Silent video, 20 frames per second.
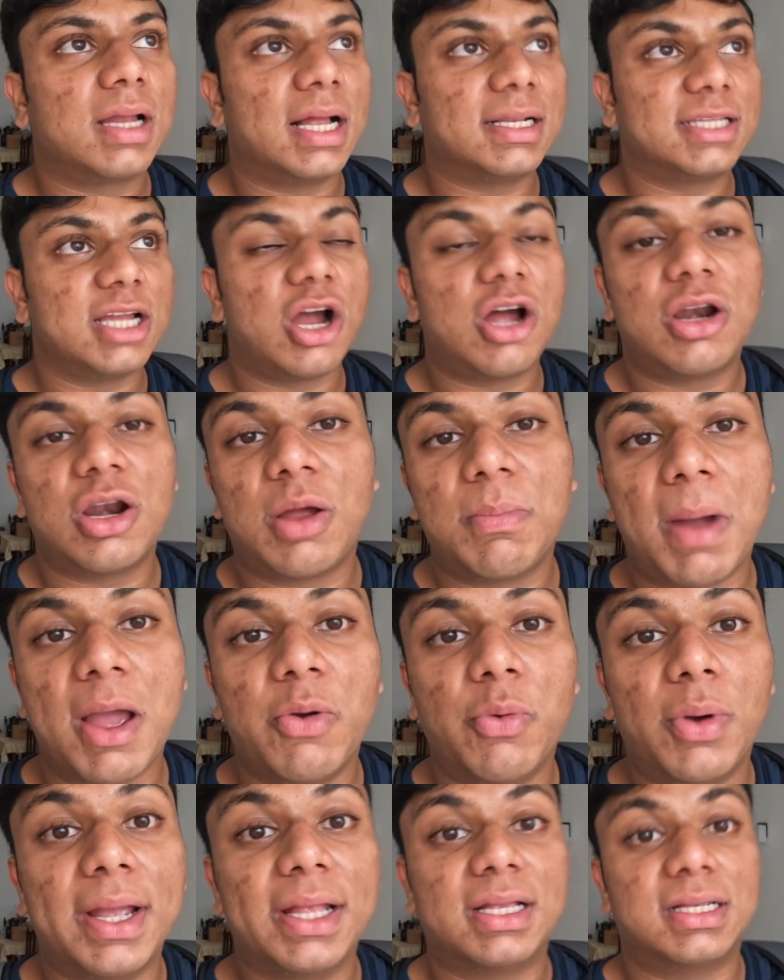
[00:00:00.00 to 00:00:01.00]
cut down on my
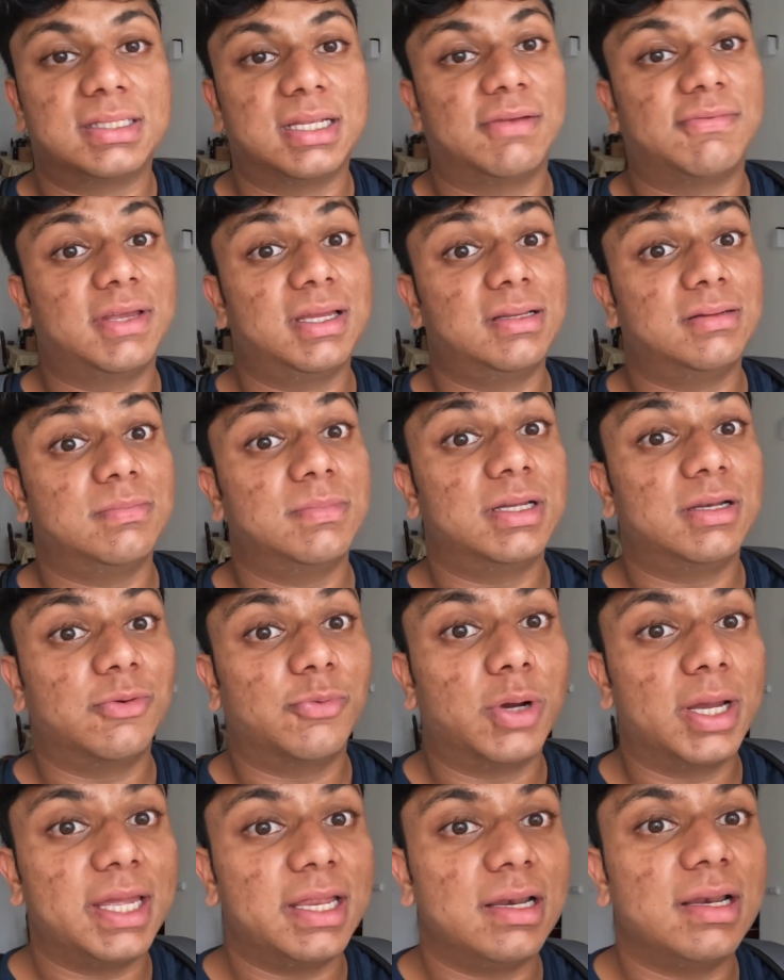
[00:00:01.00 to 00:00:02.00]
weight because I've gained a bit of
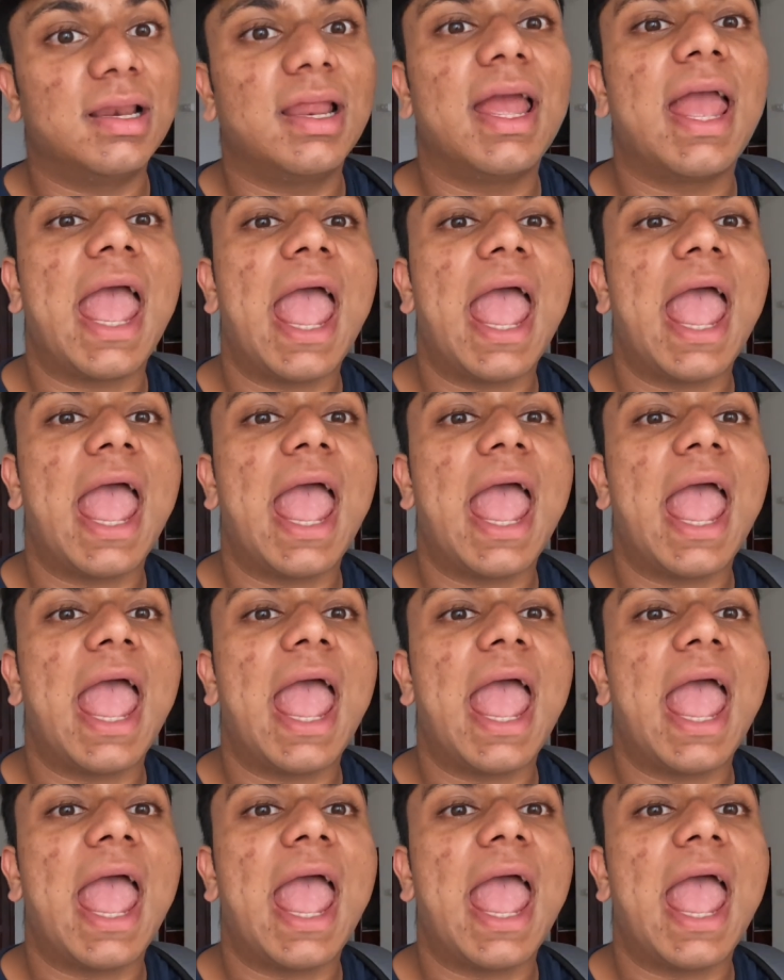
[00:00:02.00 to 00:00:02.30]
weight.